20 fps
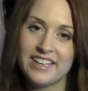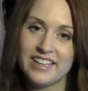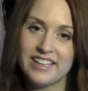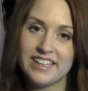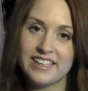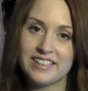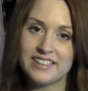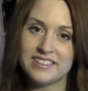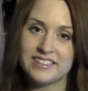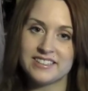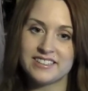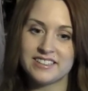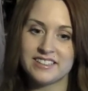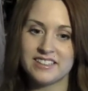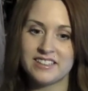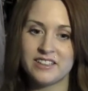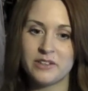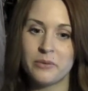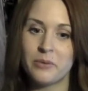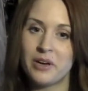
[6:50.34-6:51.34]
is
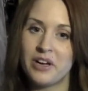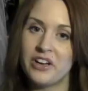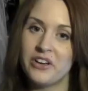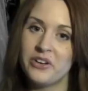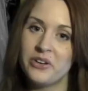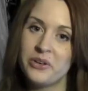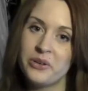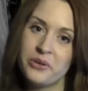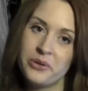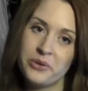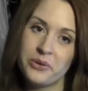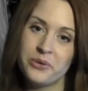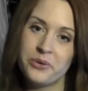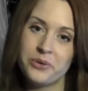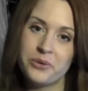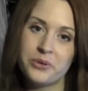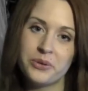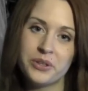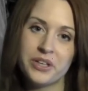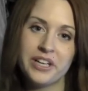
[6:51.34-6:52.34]
the one
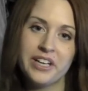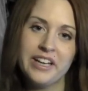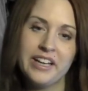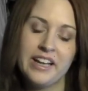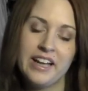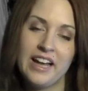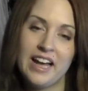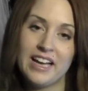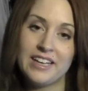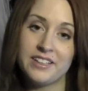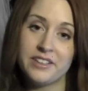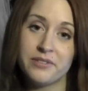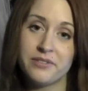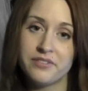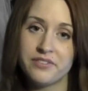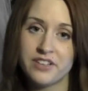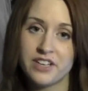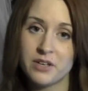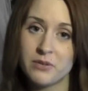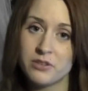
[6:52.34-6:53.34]
who had an
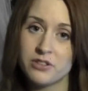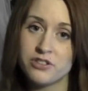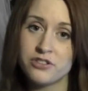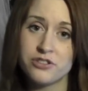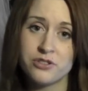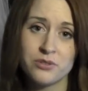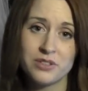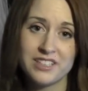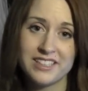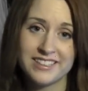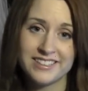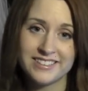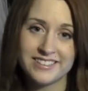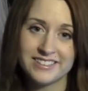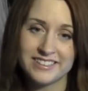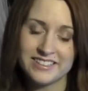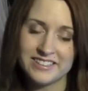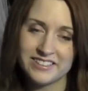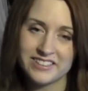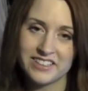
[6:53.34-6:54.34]
affair with Julius
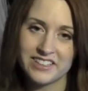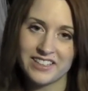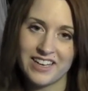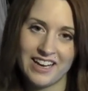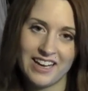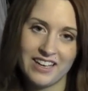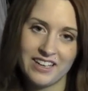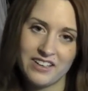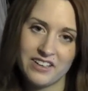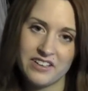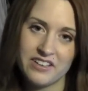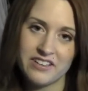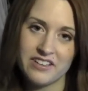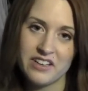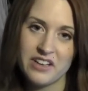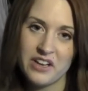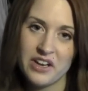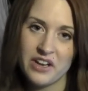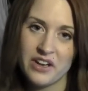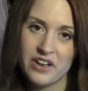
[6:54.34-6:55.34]
Caesar and
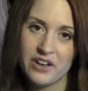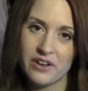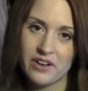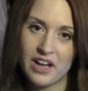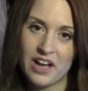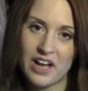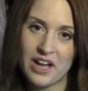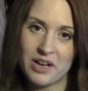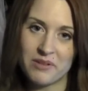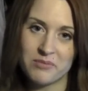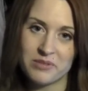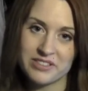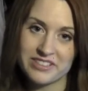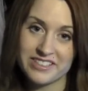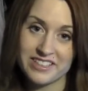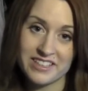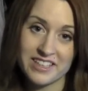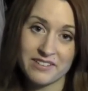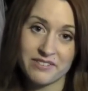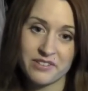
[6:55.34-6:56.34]
um, was
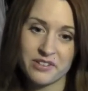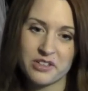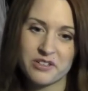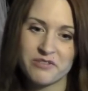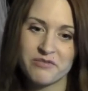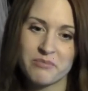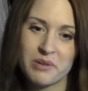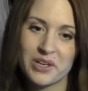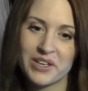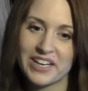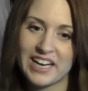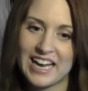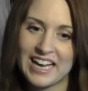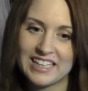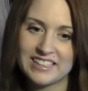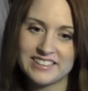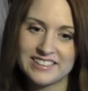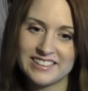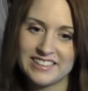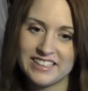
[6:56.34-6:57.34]
the lover of Mark
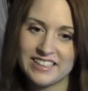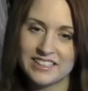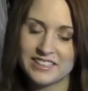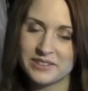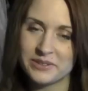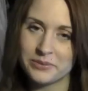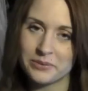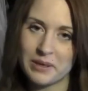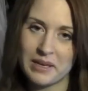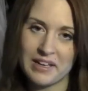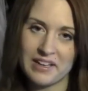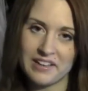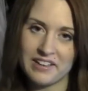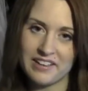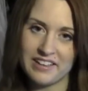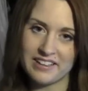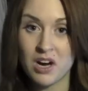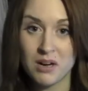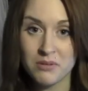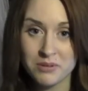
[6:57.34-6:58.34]
Antony as
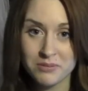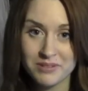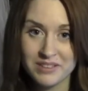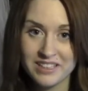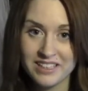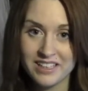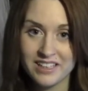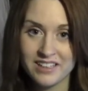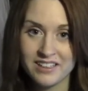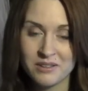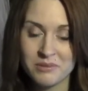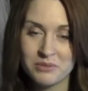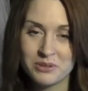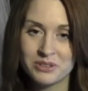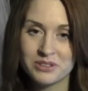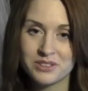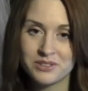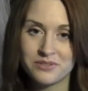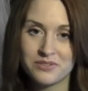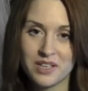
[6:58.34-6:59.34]
well. Probably the
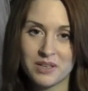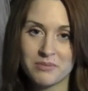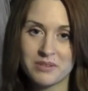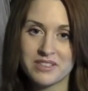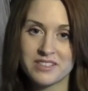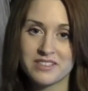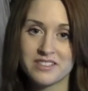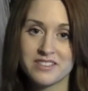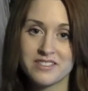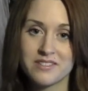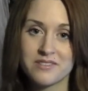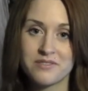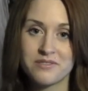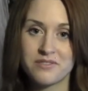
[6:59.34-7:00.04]
most famous